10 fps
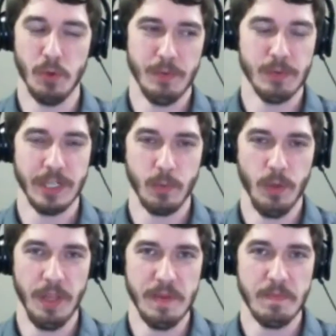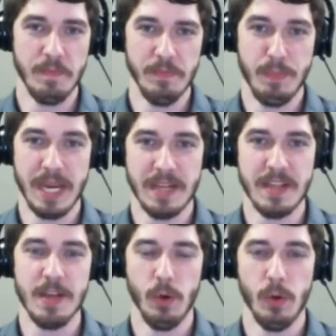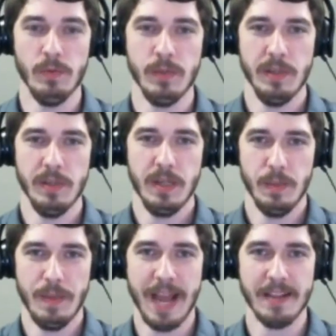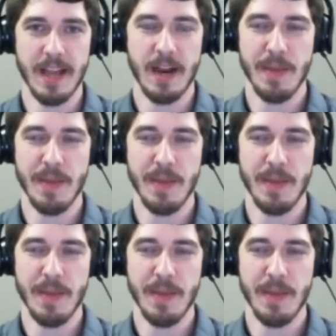and it was like a really big deal back then.